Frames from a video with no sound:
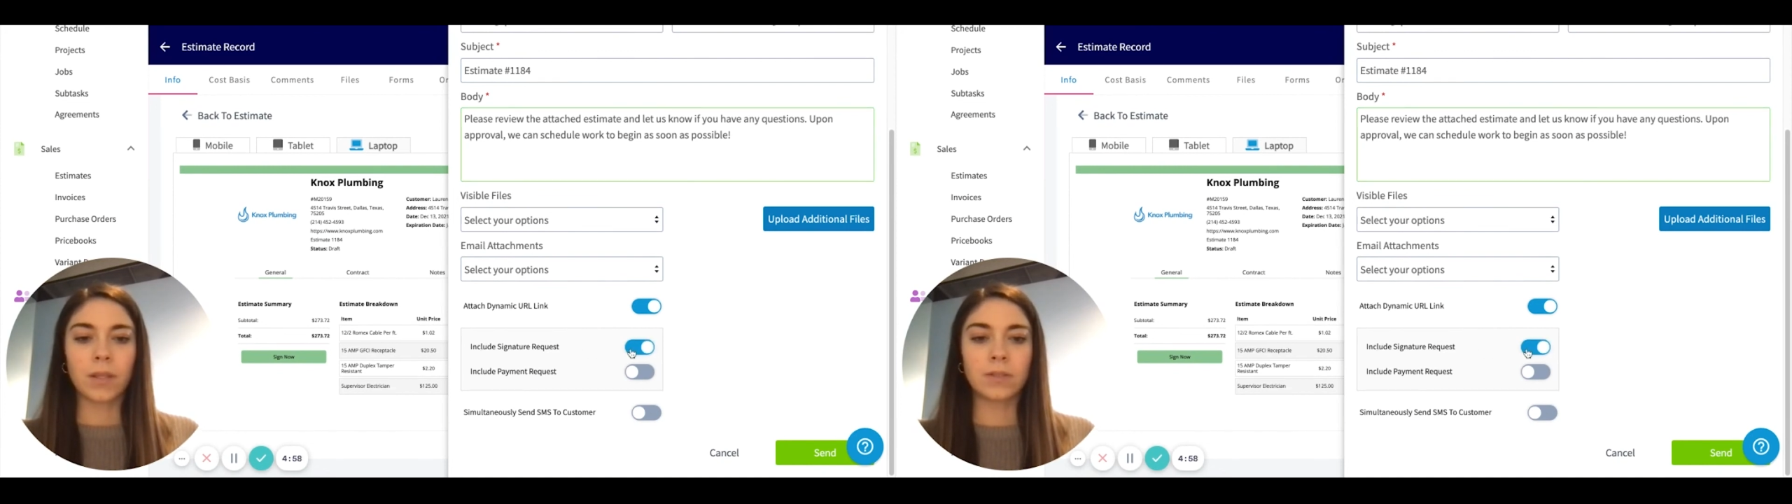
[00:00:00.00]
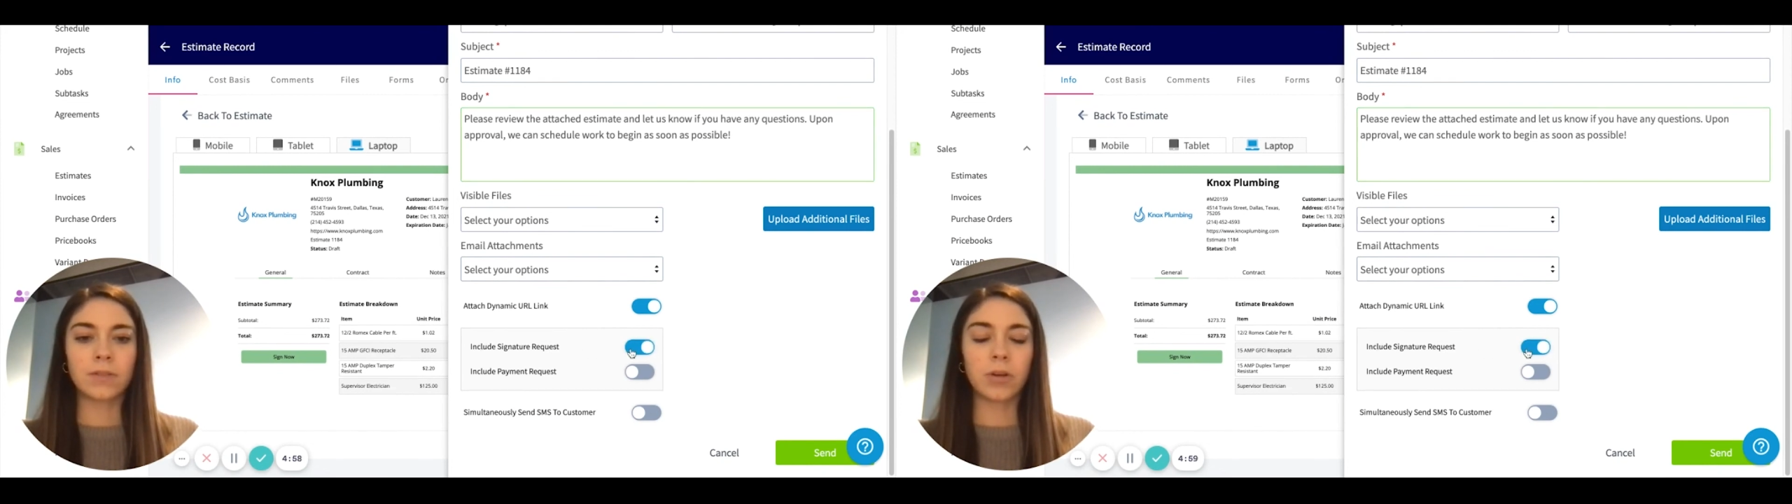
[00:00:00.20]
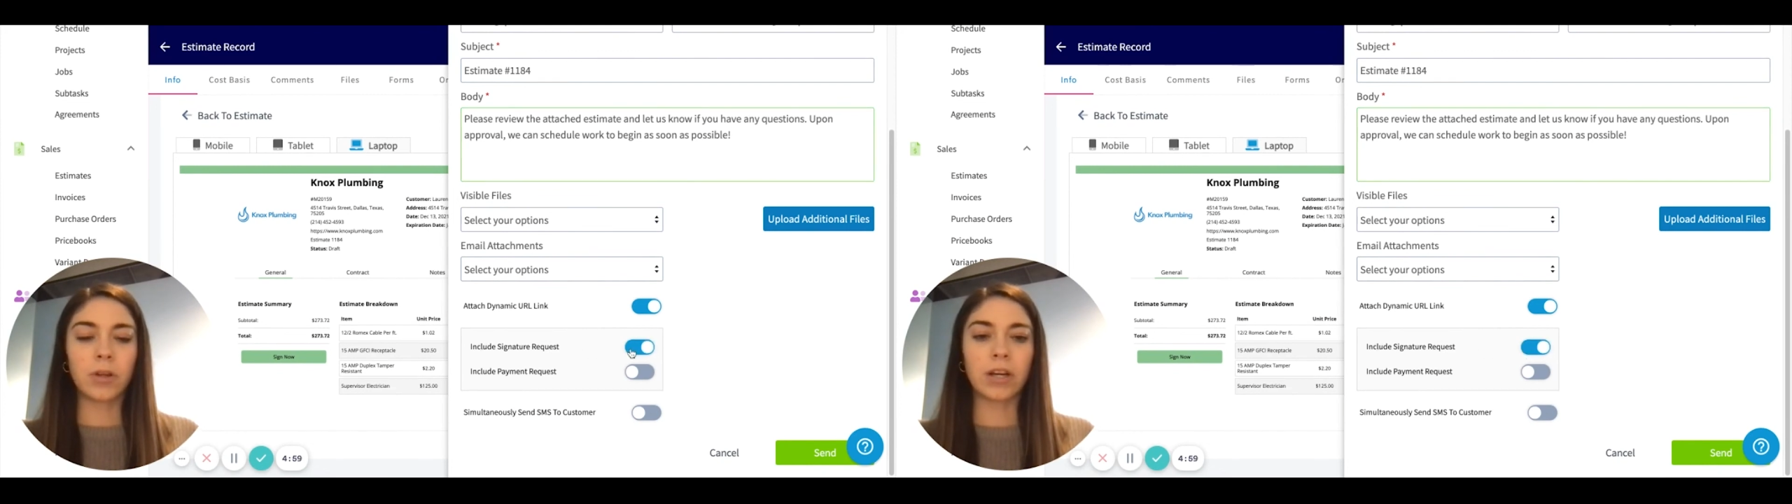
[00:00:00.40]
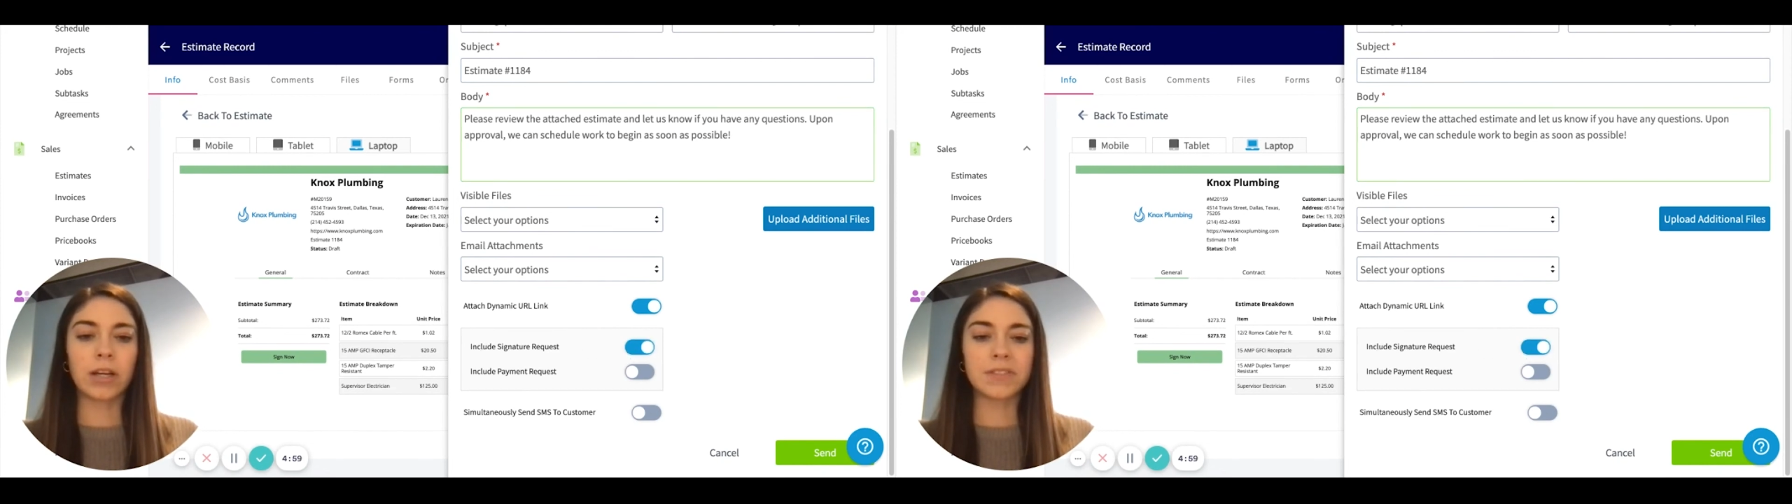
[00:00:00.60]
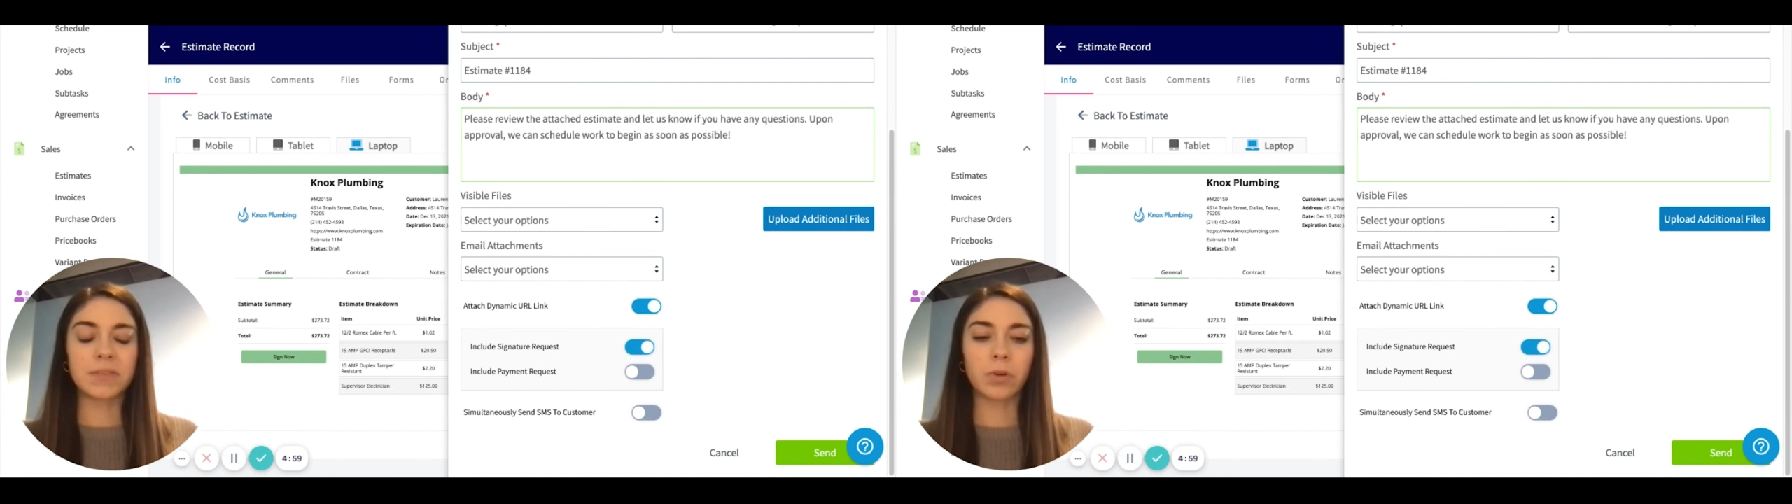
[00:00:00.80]
So your
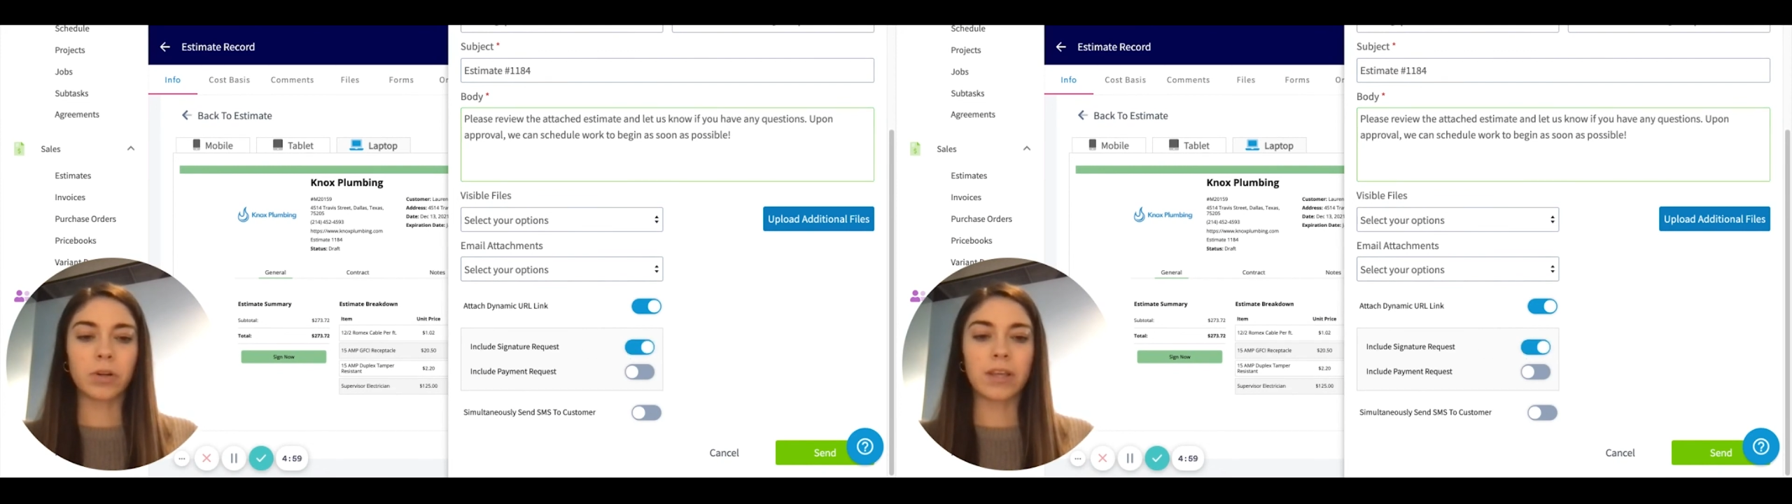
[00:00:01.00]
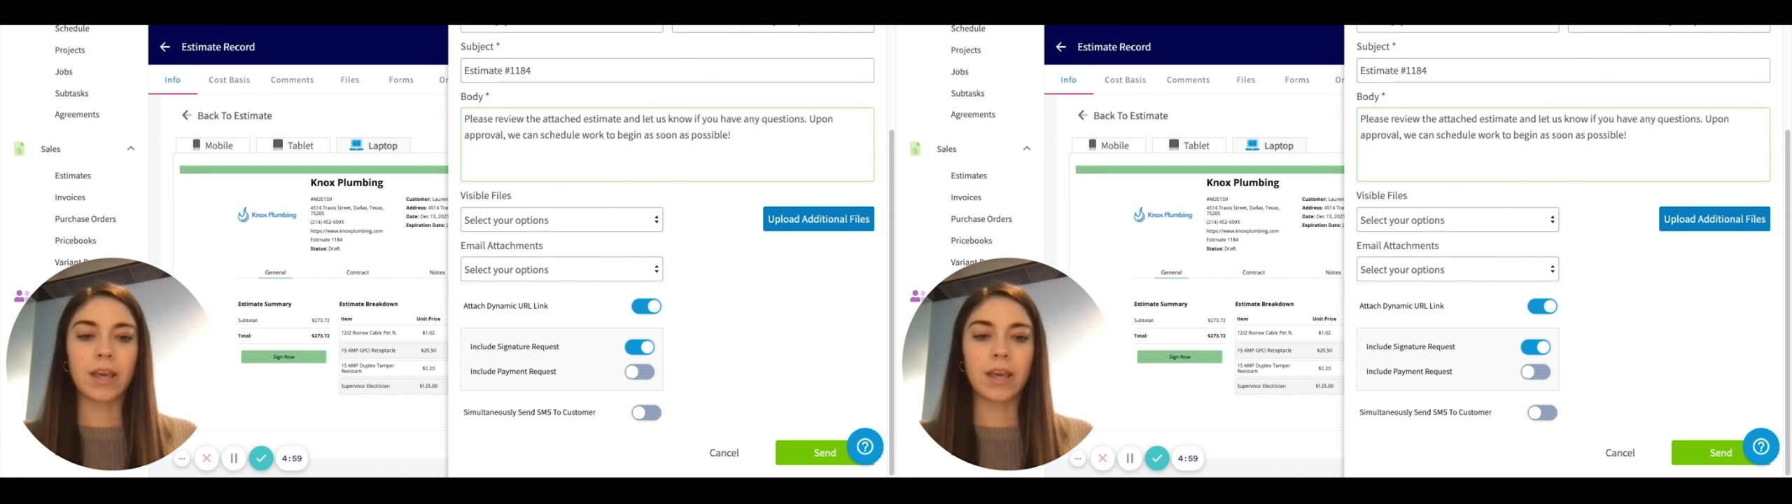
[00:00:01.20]
customer